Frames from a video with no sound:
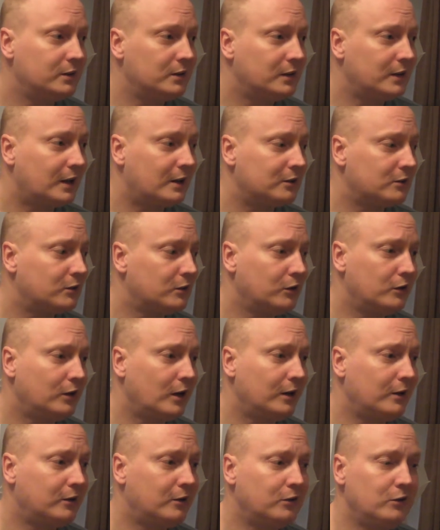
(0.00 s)

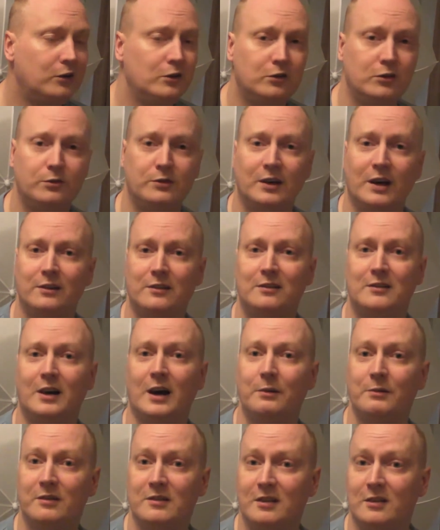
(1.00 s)
that you can use from time to
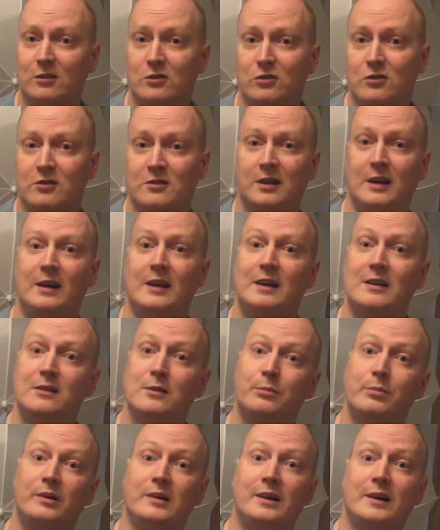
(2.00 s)
time, the 600D is a
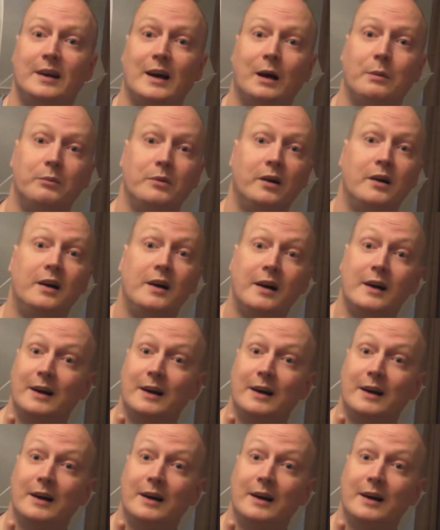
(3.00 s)
brilliant camera.